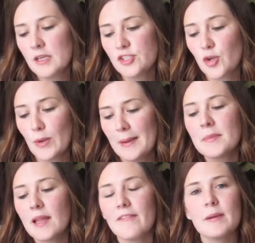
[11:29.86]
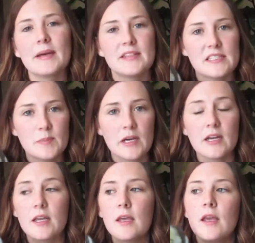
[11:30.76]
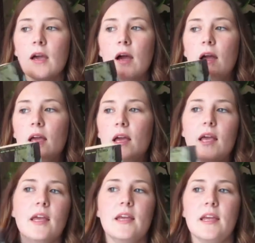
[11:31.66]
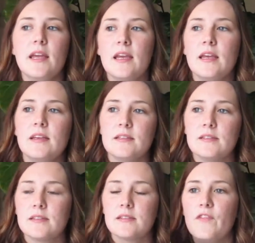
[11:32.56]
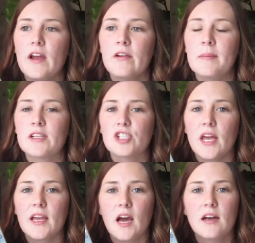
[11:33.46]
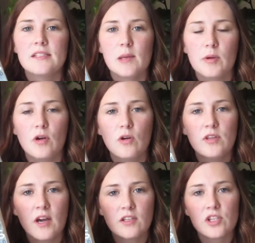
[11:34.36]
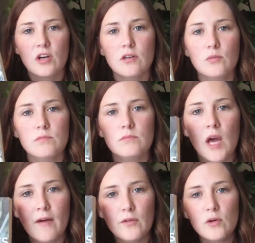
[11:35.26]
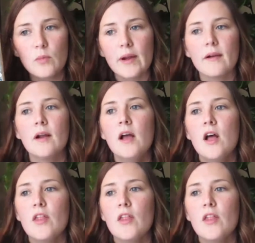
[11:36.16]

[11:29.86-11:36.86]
So what I'm loving about this book, it is very much like a typical young adult novel where